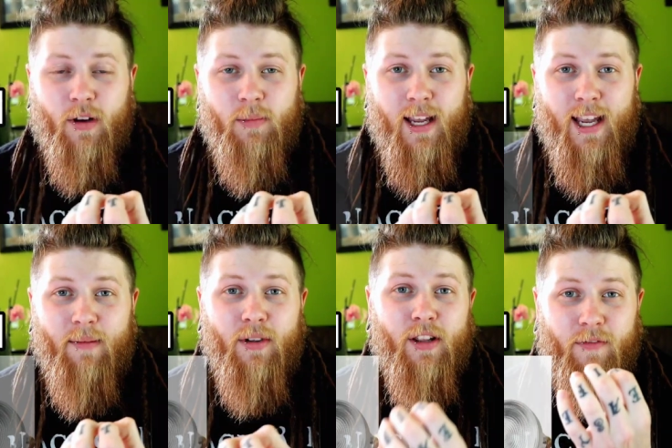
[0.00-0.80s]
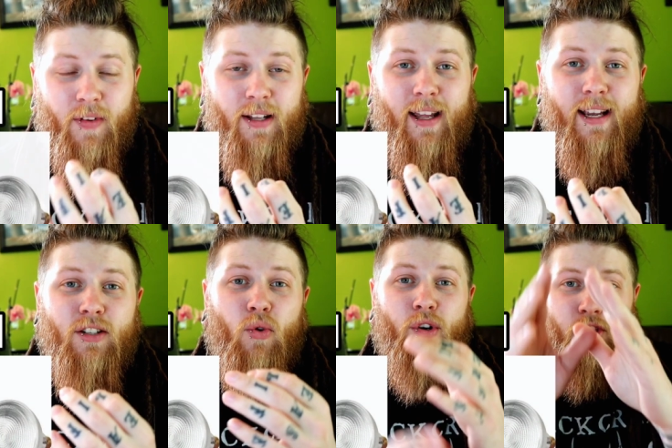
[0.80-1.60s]
from the animal. The floodlight
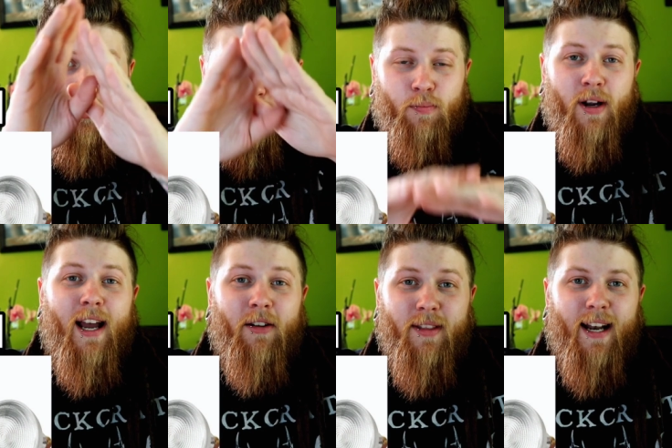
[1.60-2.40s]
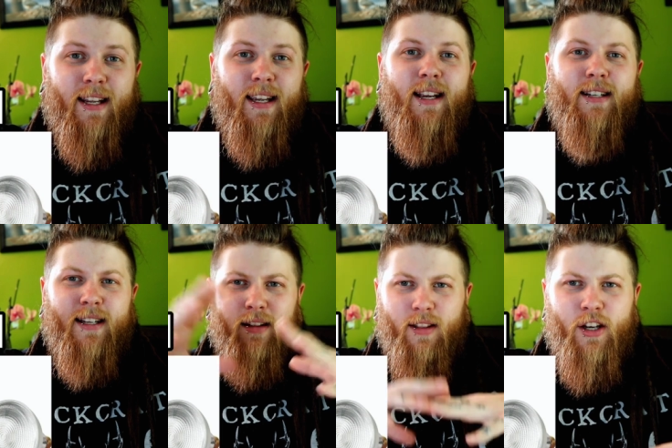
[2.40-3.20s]
is going to spread out that heat
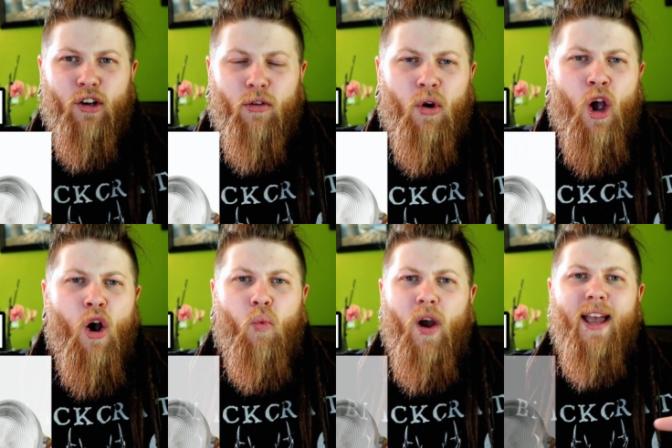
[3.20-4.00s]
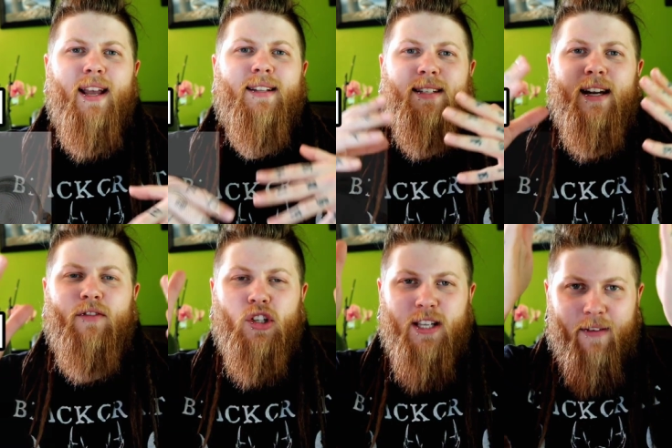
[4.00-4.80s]
in a linear way instead
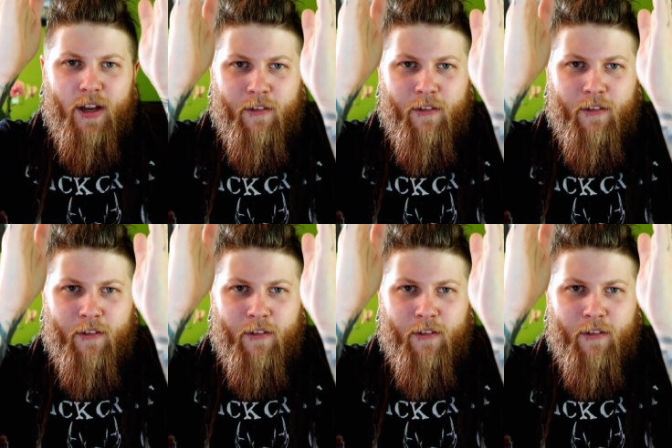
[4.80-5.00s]
of just having